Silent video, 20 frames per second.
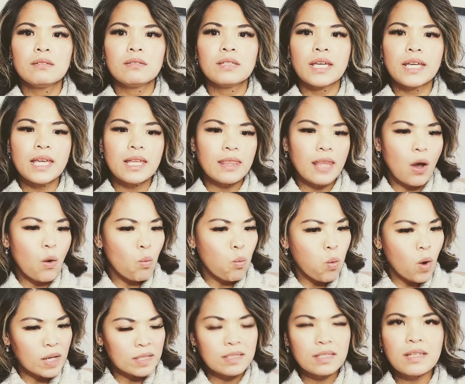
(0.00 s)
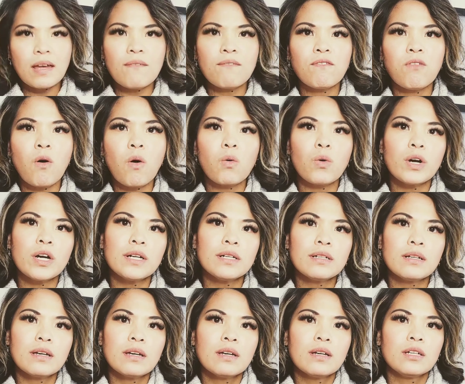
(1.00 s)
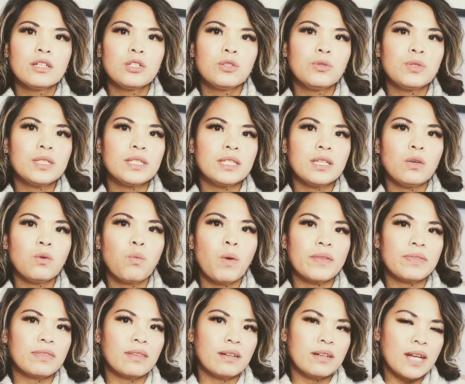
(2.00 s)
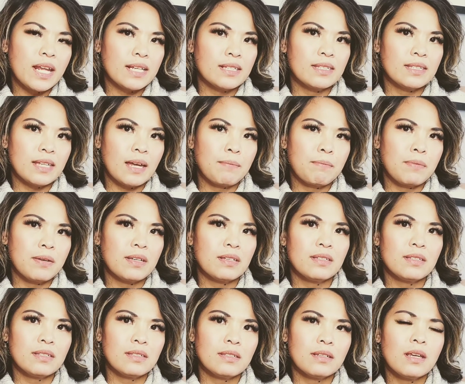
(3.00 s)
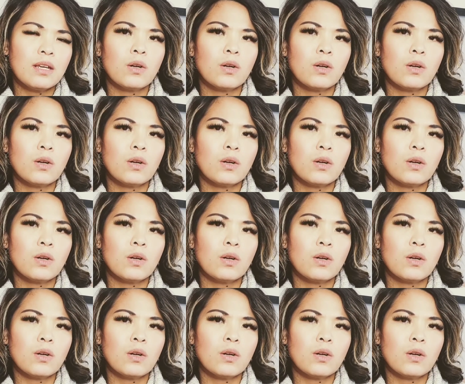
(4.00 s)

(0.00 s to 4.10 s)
taking that one step forward to see what the next step is?